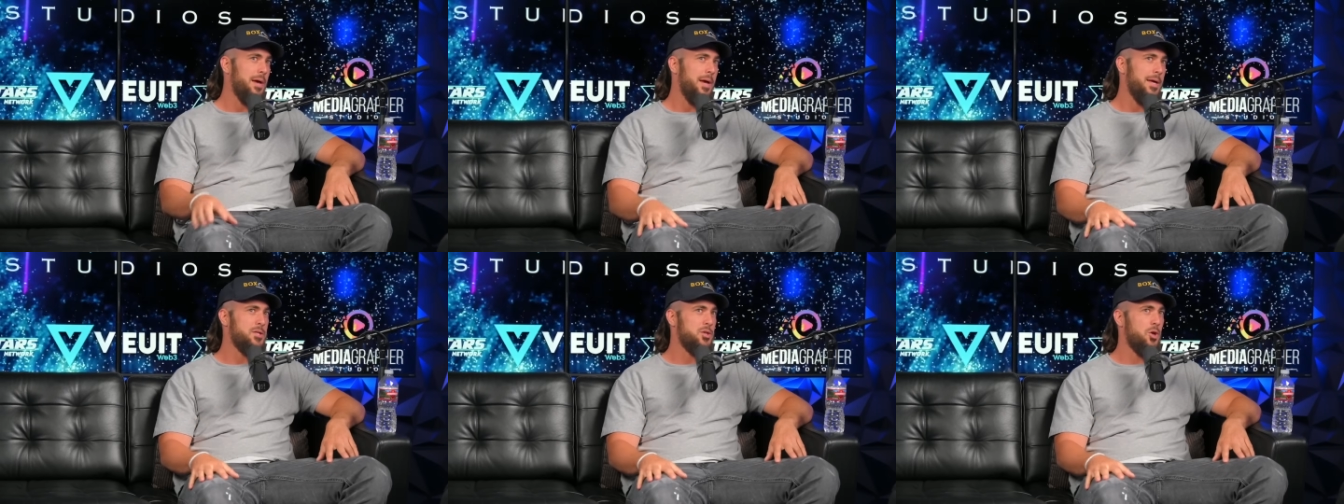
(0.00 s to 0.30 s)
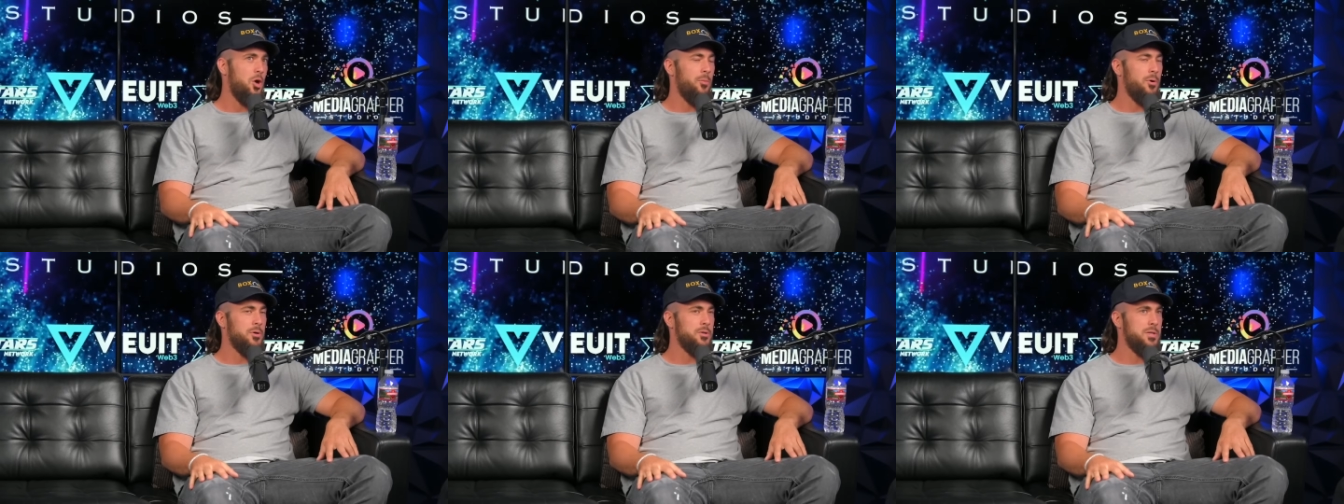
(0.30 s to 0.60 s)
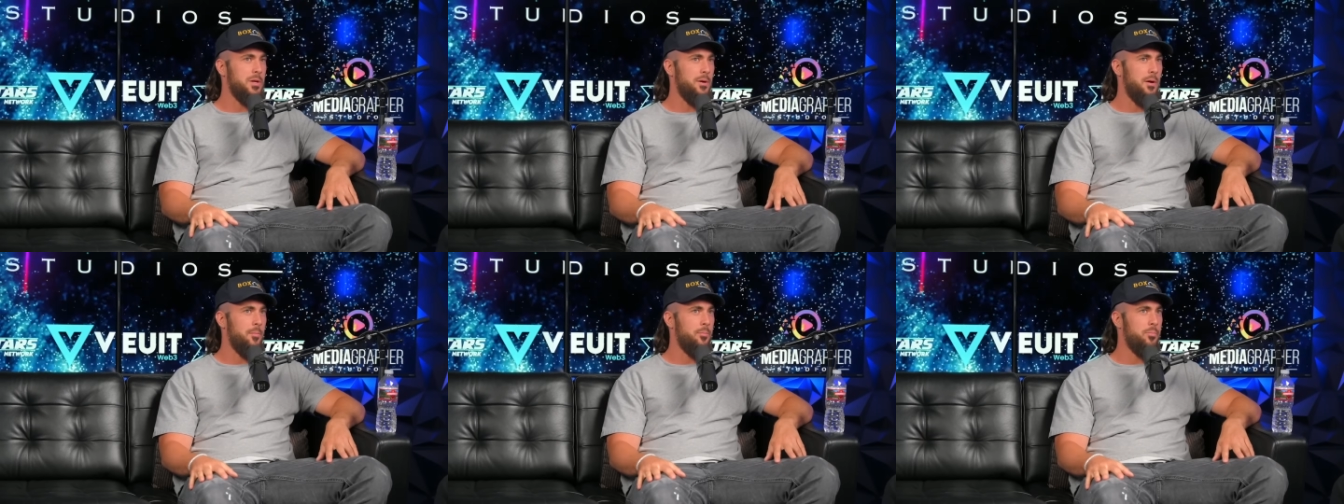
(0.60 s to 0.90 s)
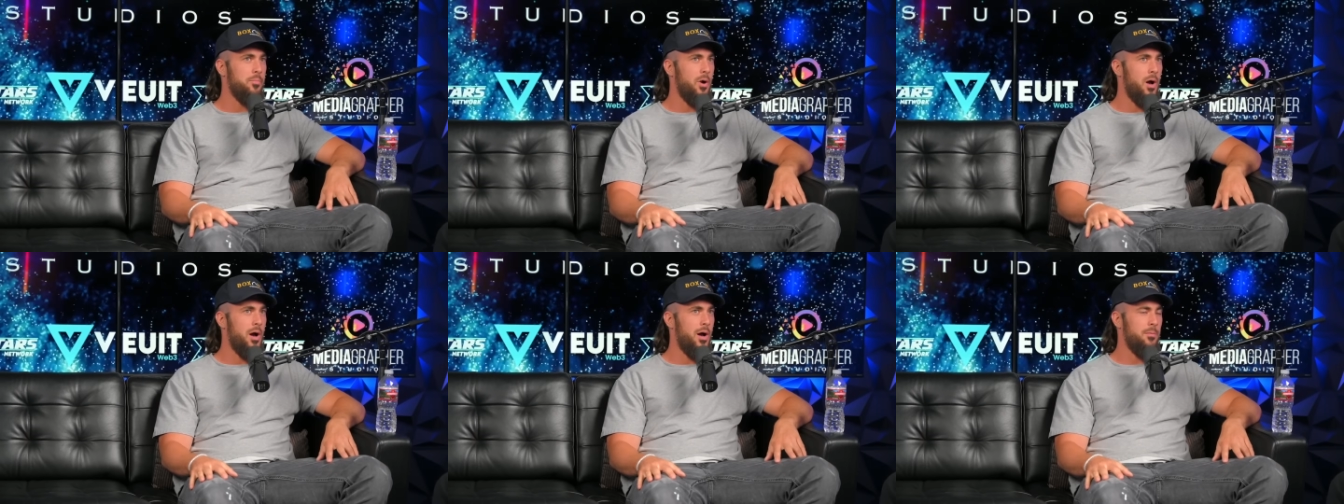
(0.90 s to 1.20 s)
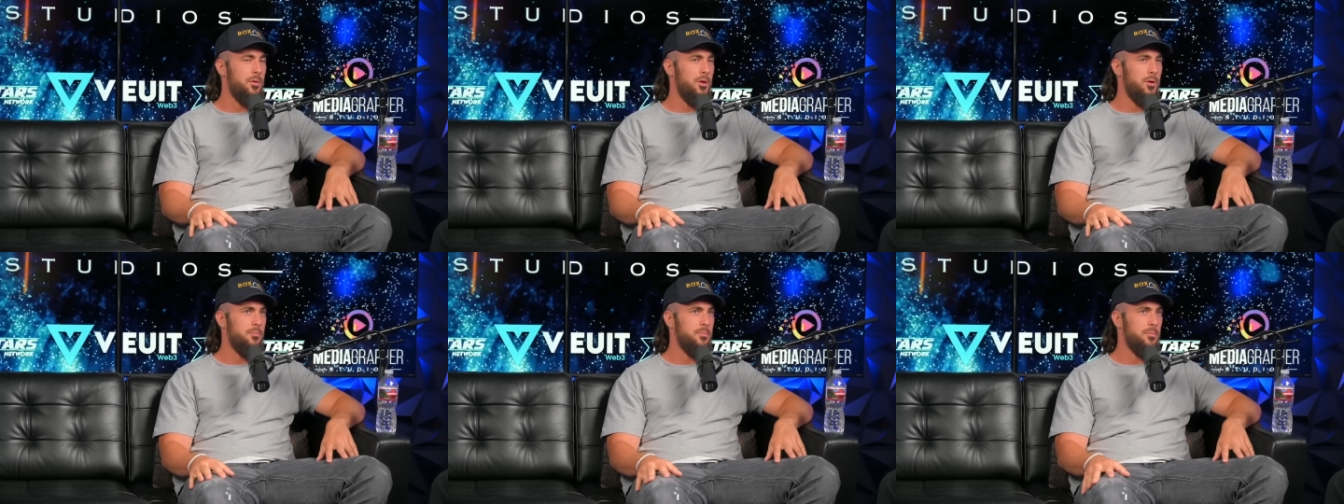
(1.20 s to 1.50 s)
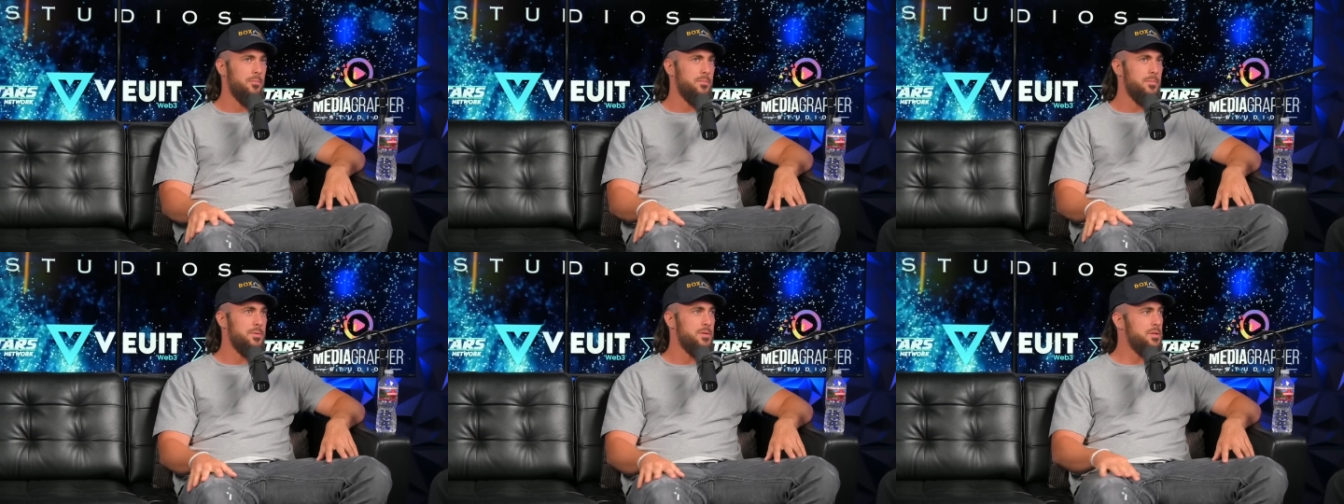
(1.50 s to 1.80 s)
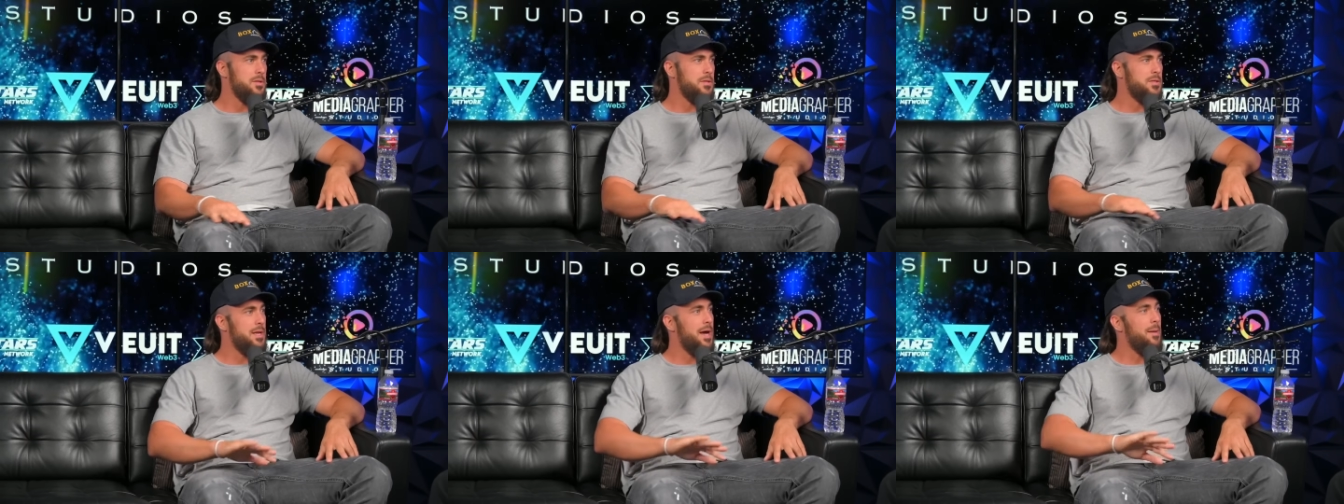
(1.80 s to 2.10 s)
it's almost a problem
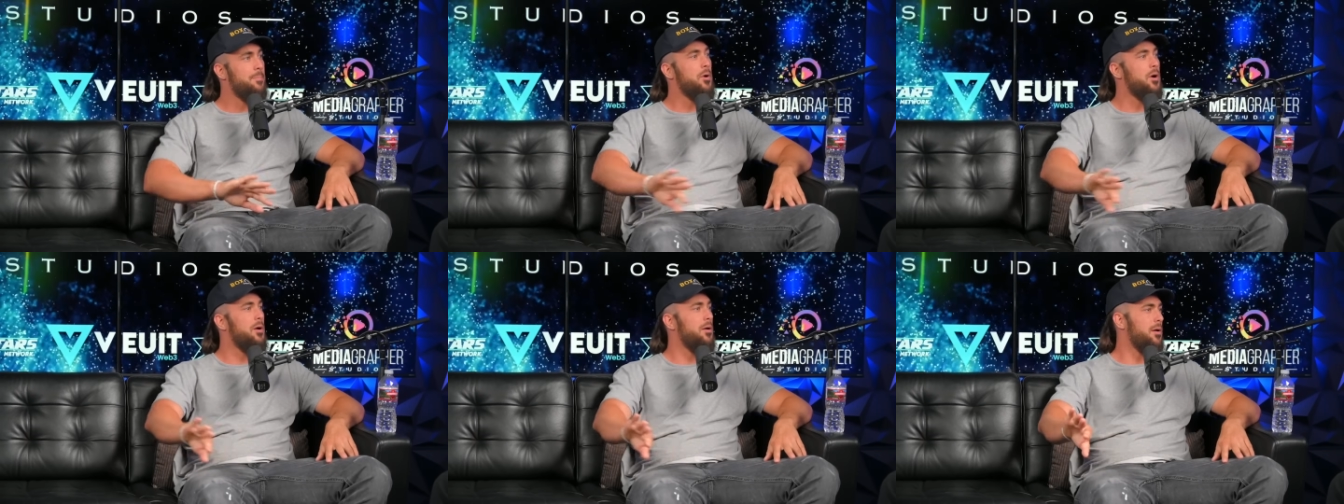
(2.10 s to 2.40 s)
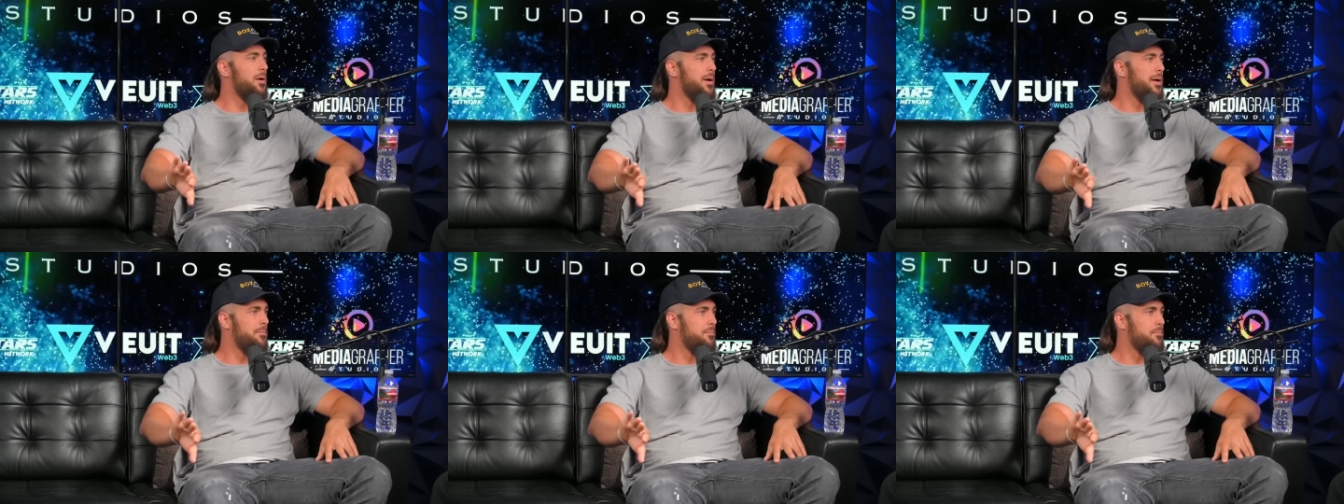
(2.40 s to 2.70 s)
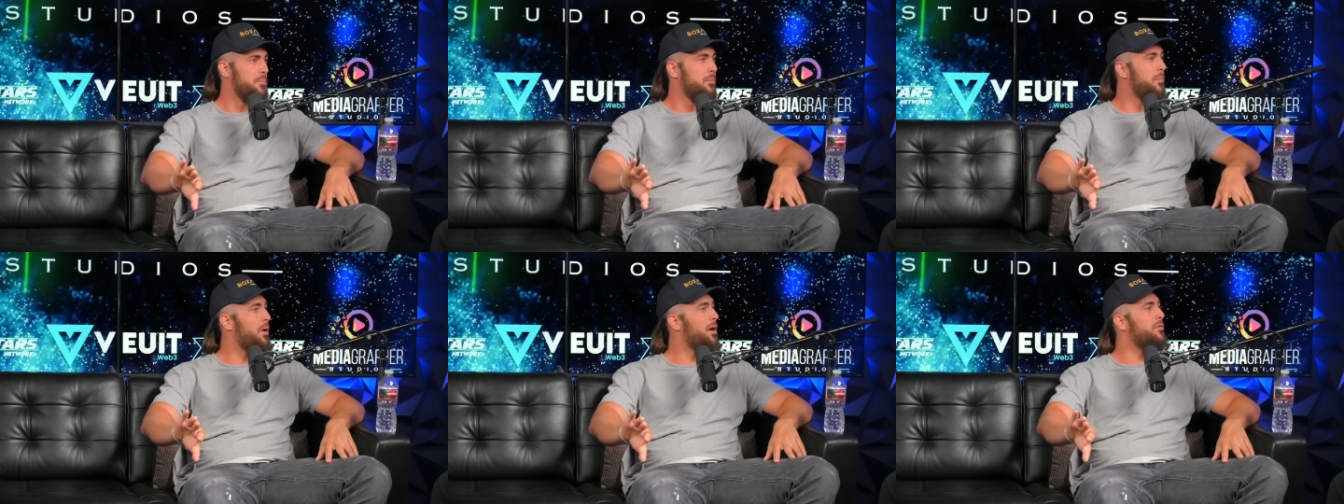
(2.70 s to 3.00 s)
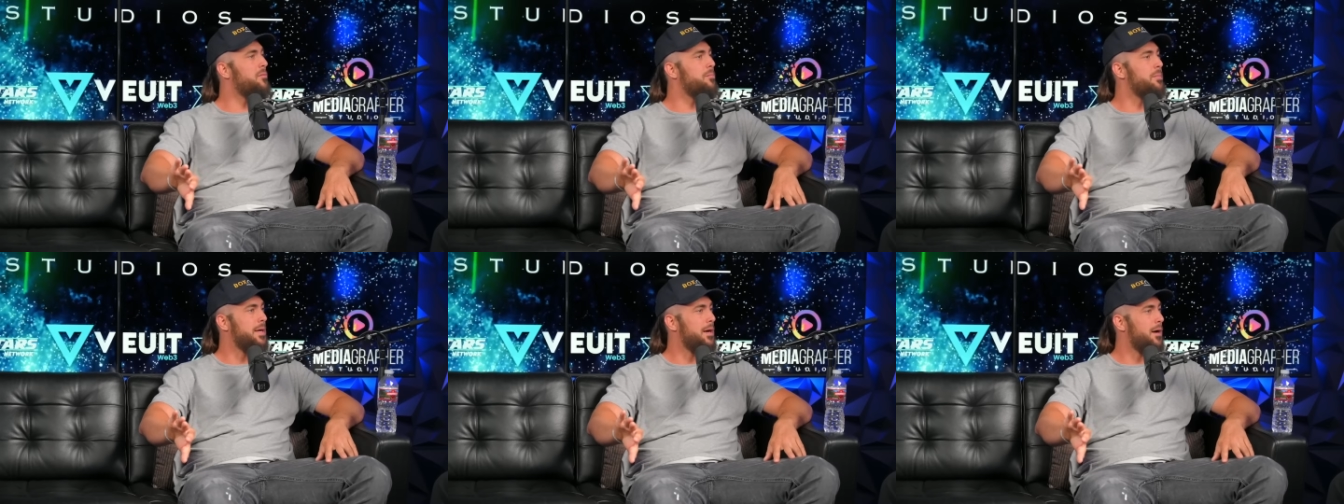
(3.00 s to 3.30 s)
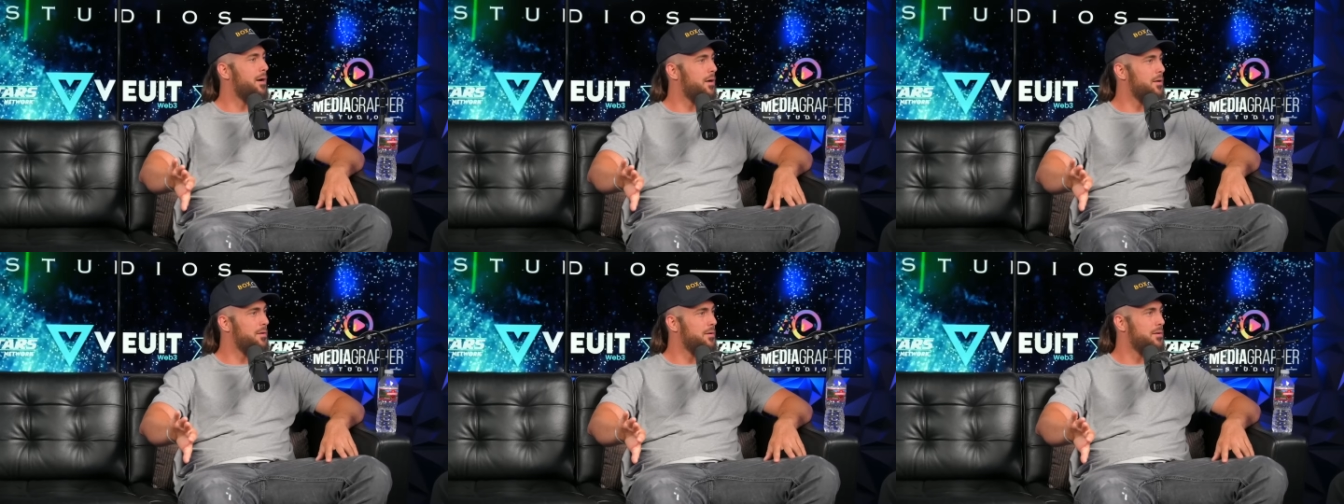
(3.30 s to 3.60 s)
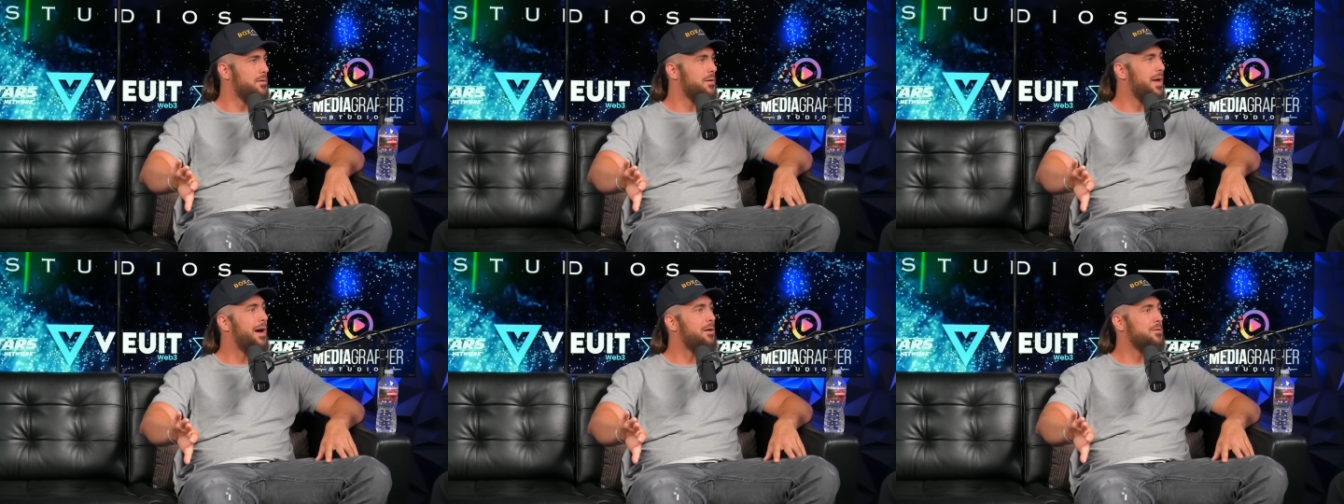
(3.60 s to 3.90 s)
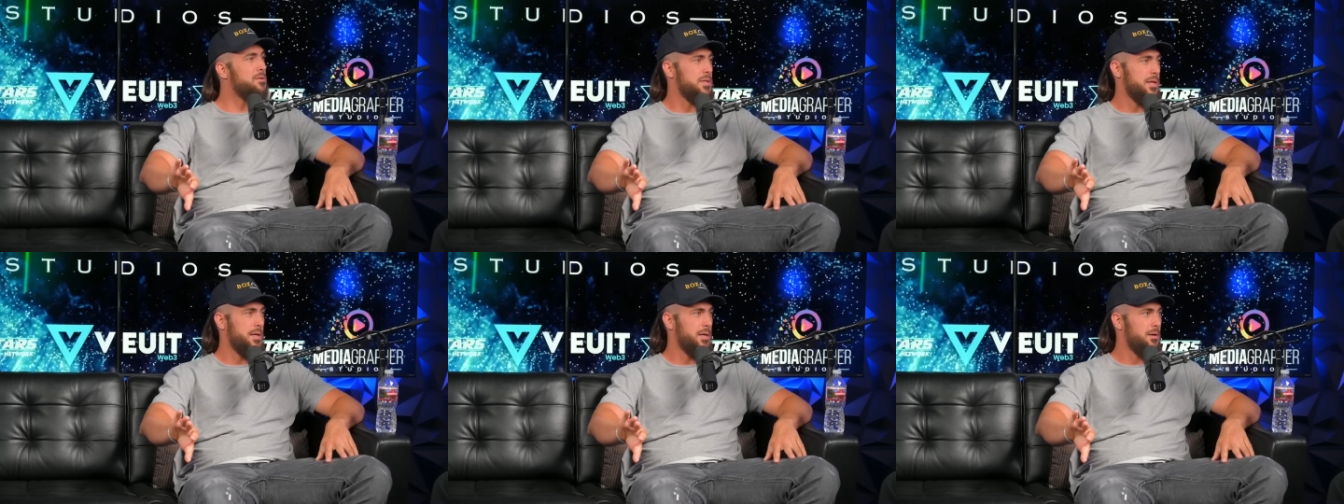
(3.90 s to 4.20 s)
separate and above and beyond mm-hmm.
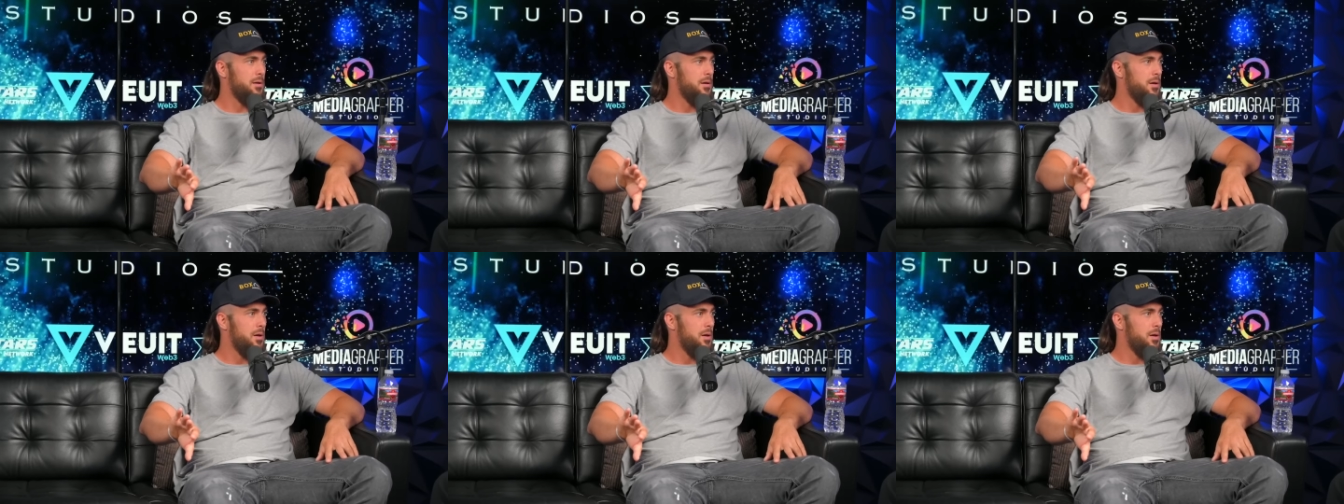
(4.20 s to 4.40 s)
housing.